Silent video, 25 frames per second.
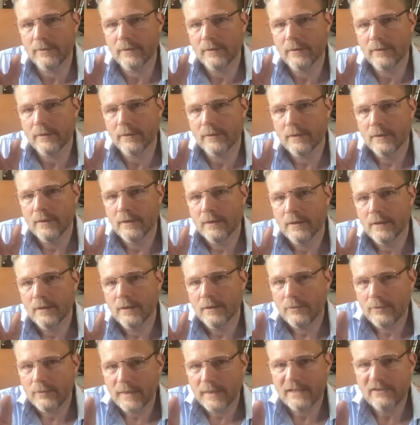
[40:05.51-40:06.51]
this
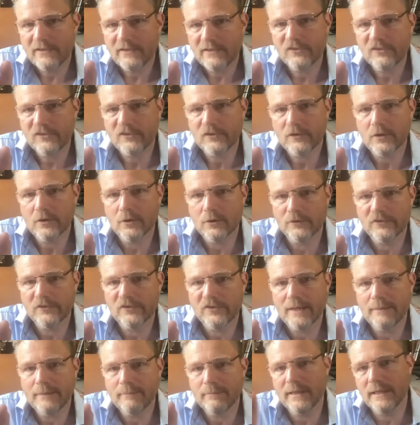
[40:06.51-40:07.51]
concept, then it
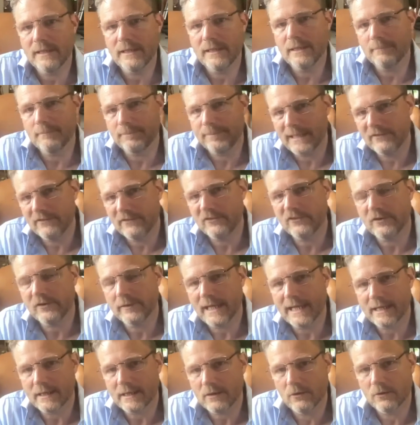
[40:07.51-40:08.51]
bends to that
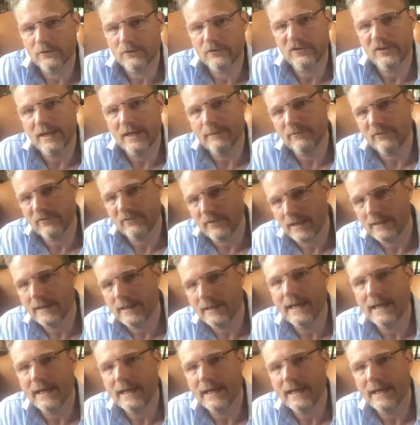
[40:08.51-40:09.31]
concept, then that,